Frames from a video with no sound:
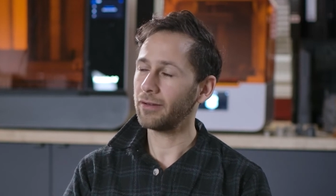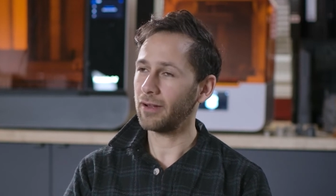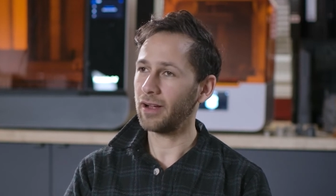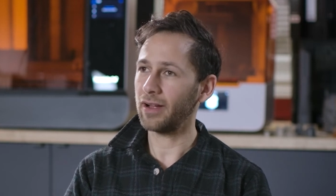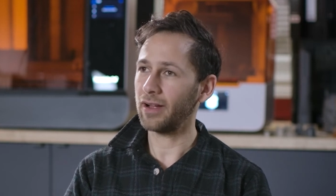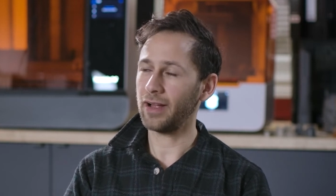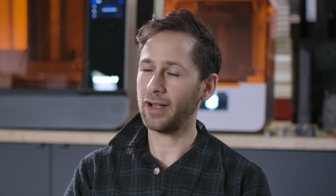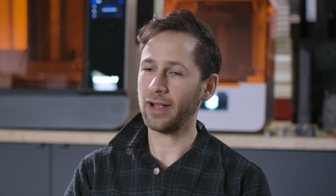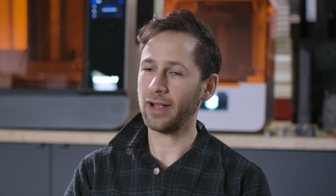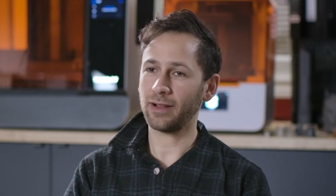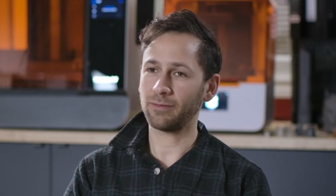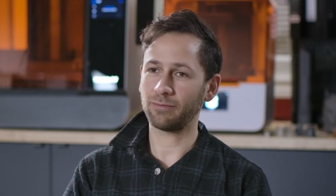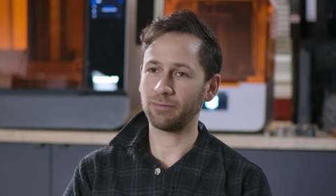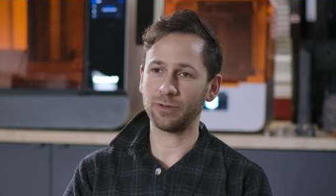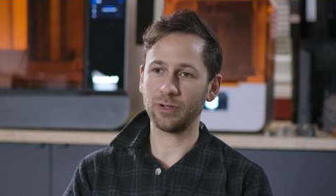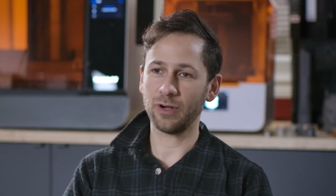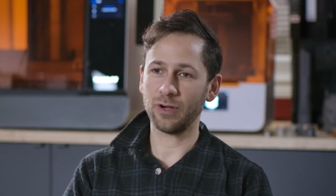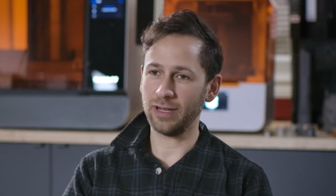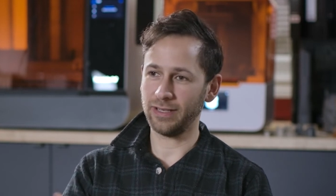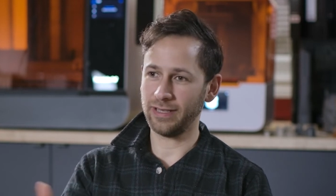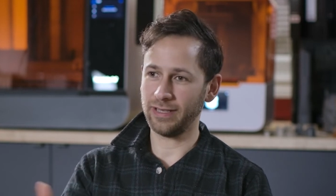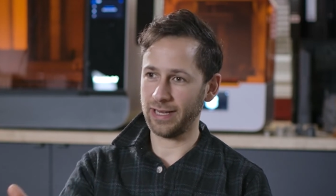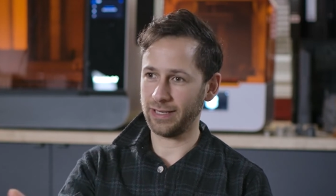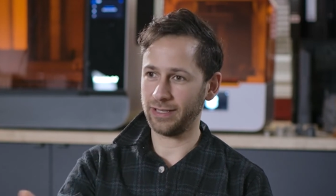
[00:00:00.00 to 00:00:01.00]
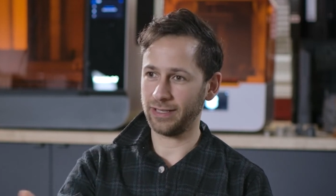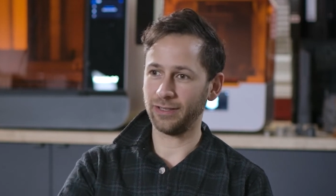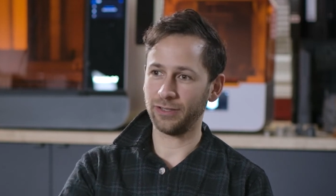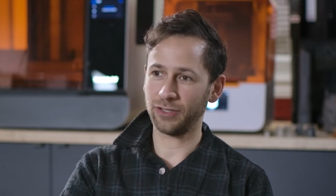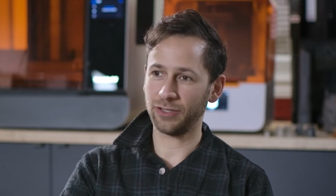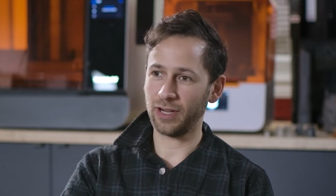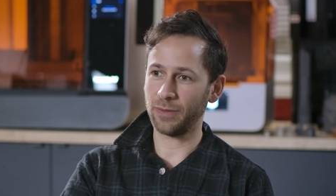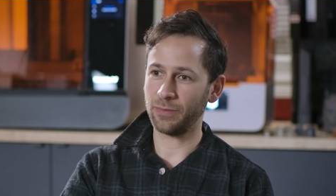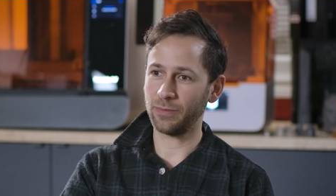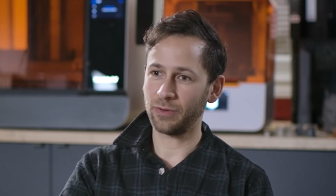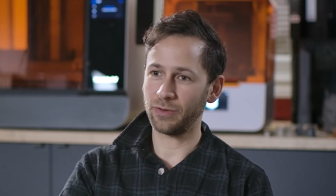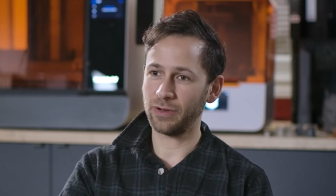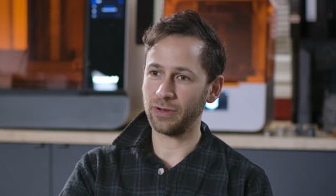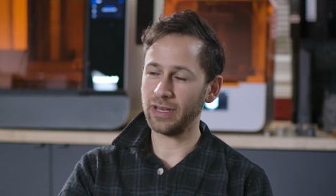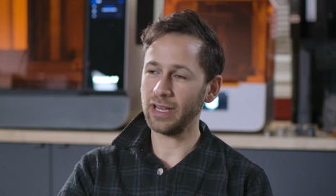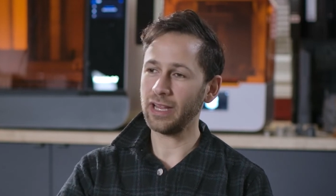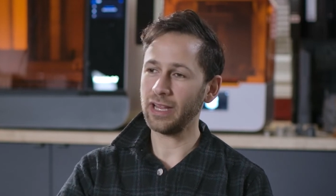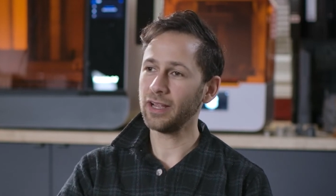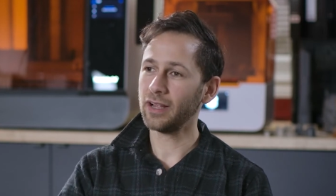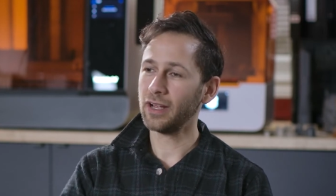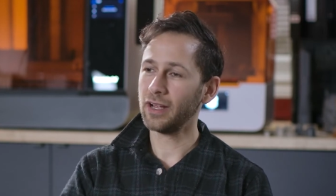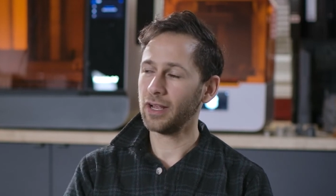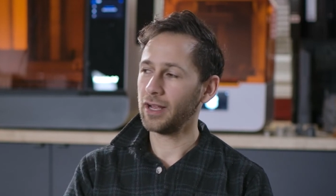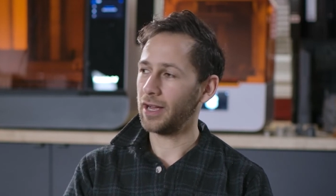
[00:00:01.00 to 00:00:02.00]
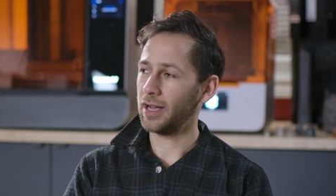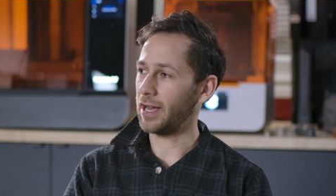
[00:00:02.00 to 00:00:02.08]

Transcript: I contacted Shop3D.